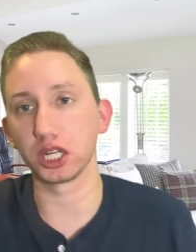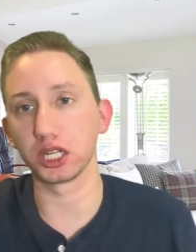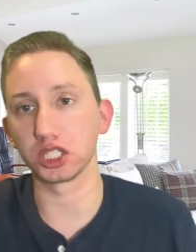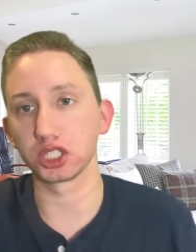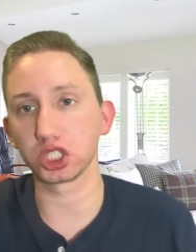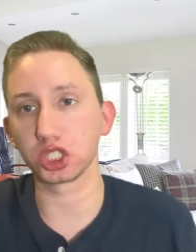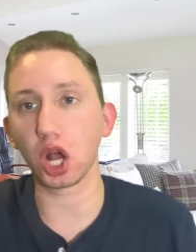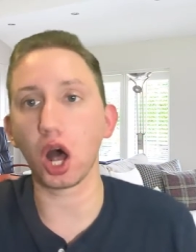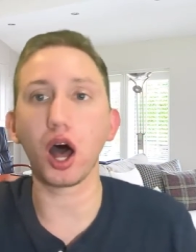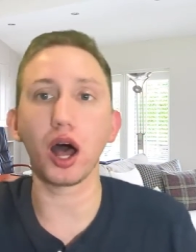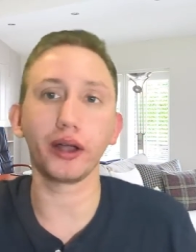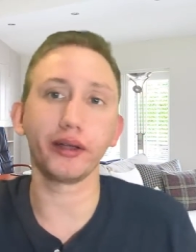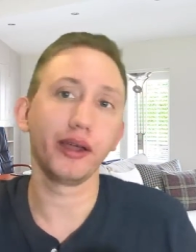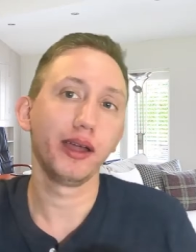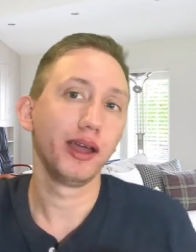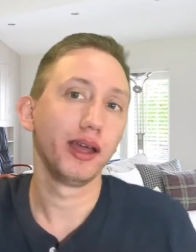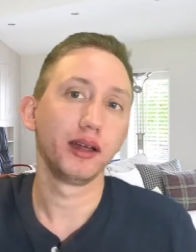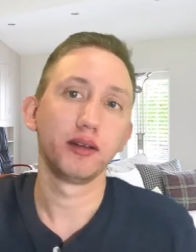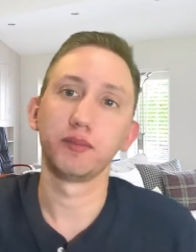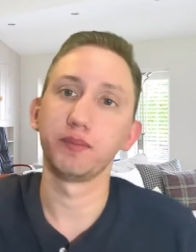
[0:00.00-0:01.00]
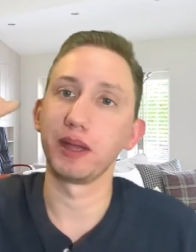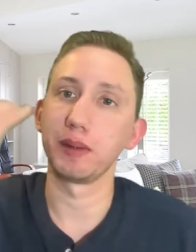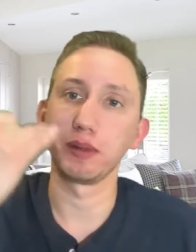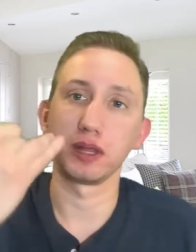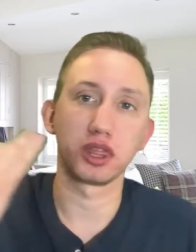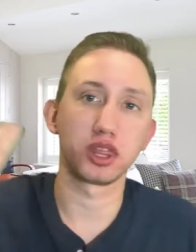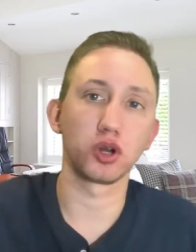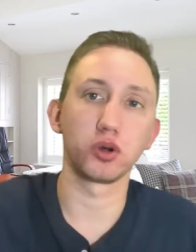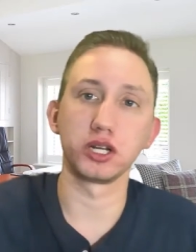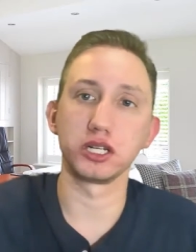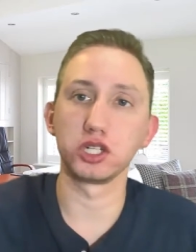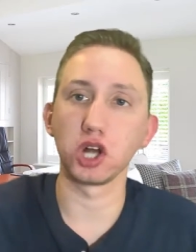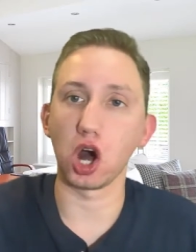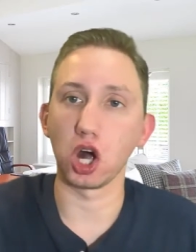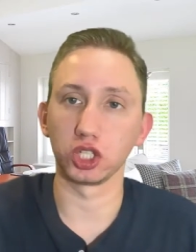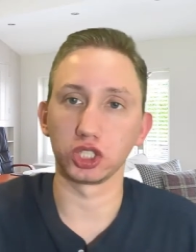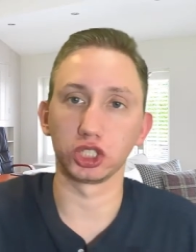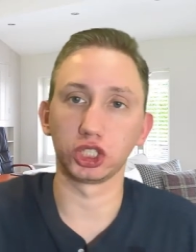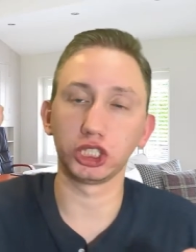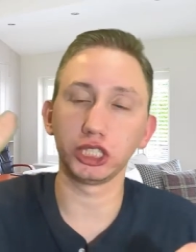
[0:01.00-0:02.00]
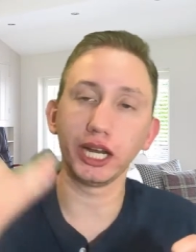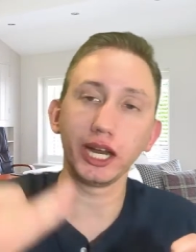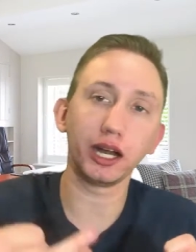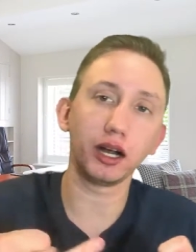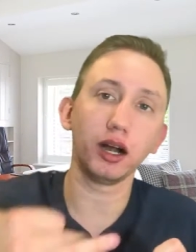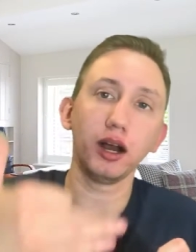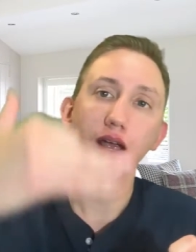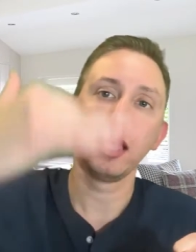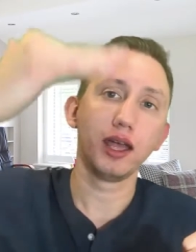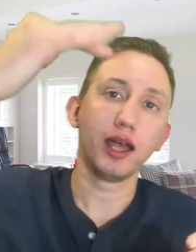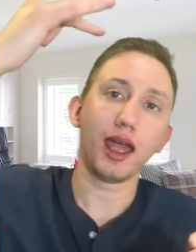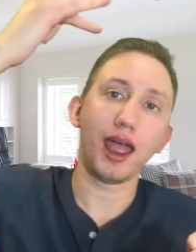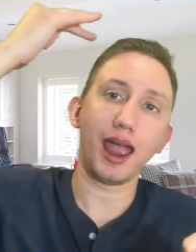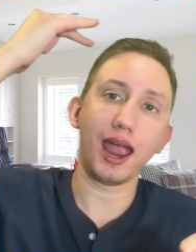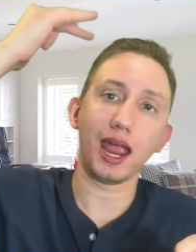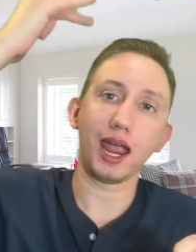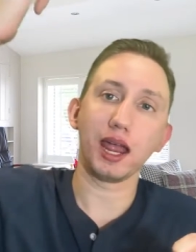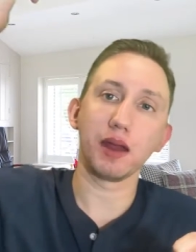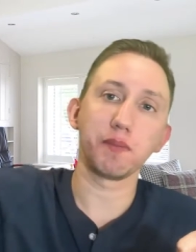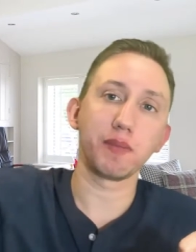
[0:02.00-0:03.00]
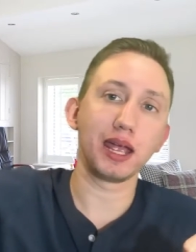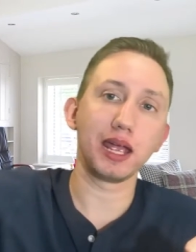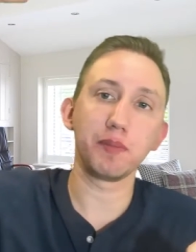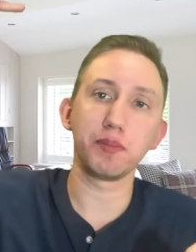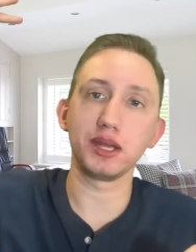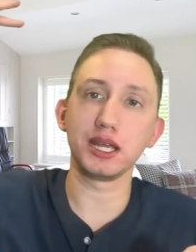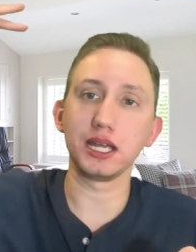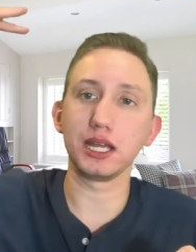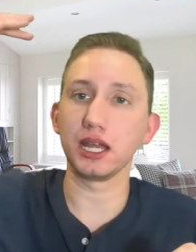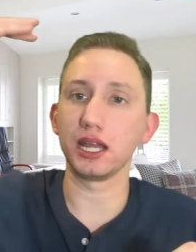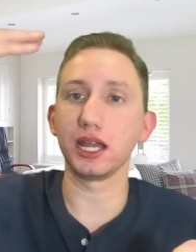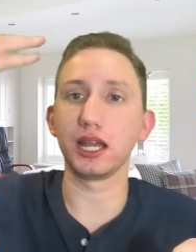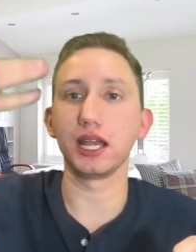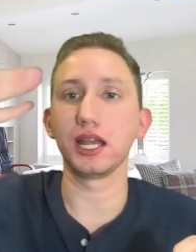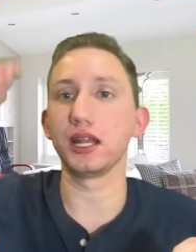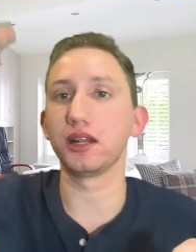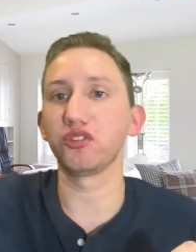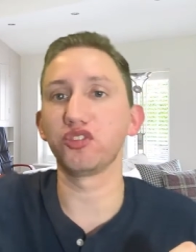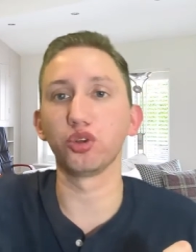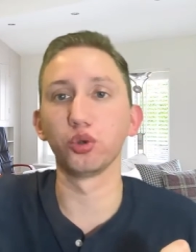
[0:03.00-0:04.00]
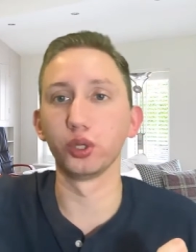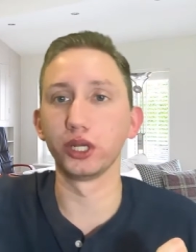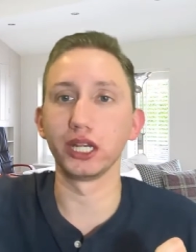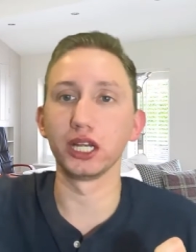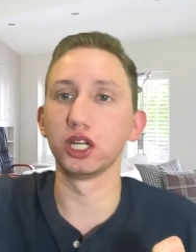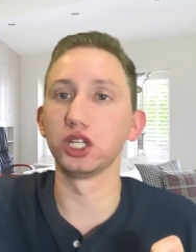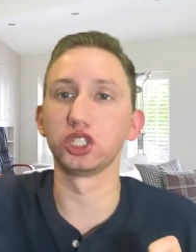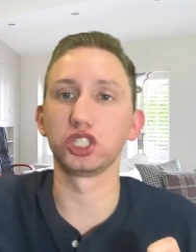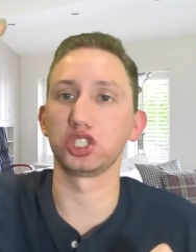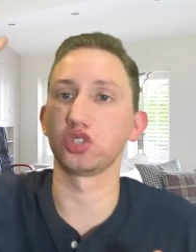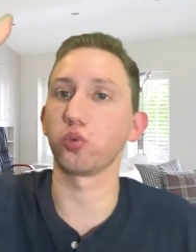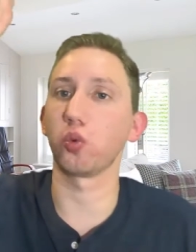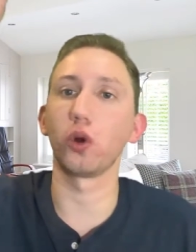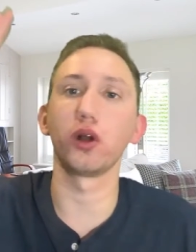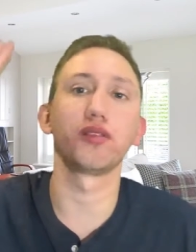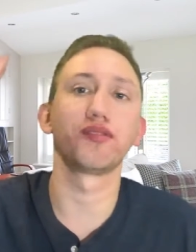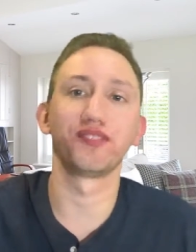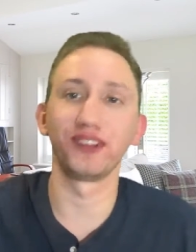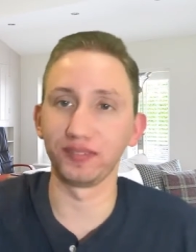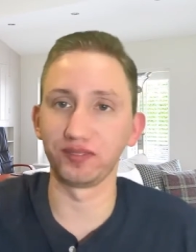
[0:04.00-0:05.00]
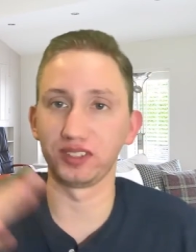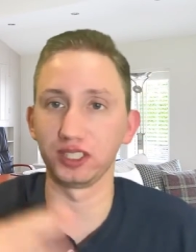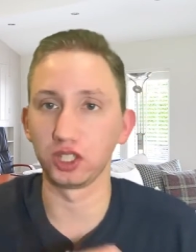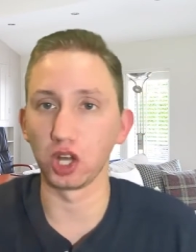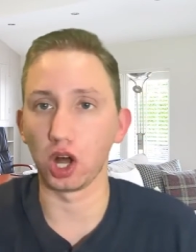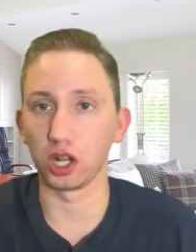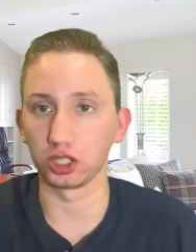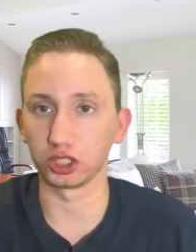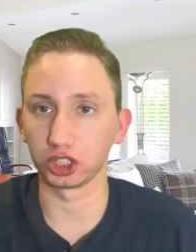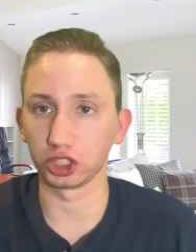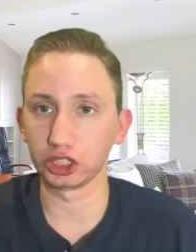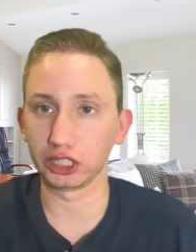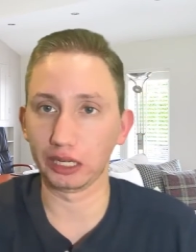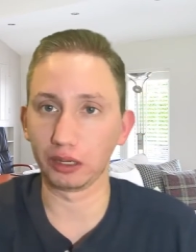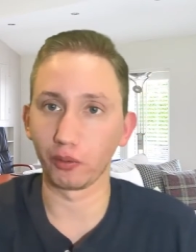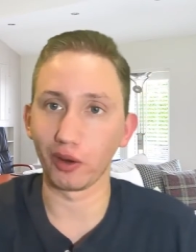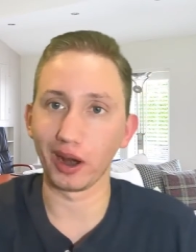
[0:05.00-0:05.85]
a stock, maybe $30 a share, and maybe in 2 years it's worth $50 a share,